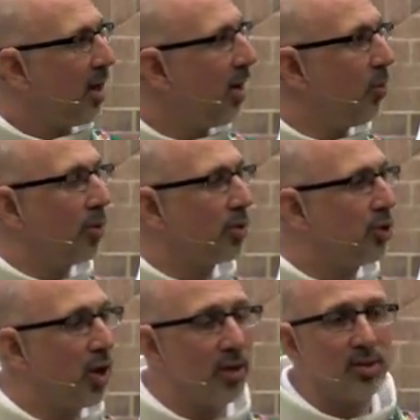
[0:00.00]
It was
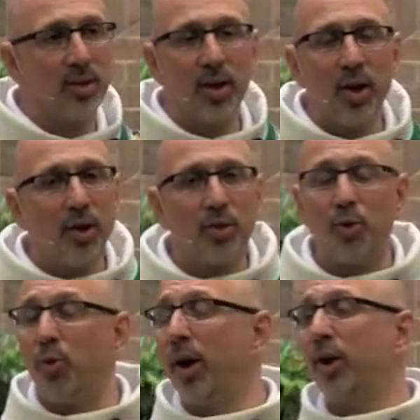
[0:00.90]
just
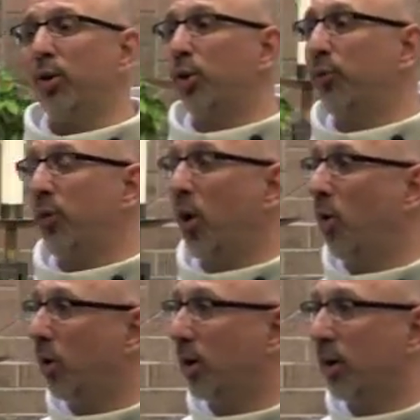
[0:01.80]
the regular
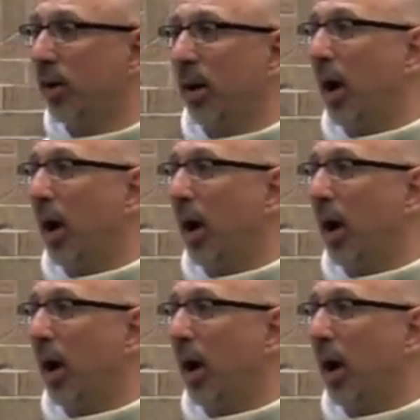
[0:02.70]
folk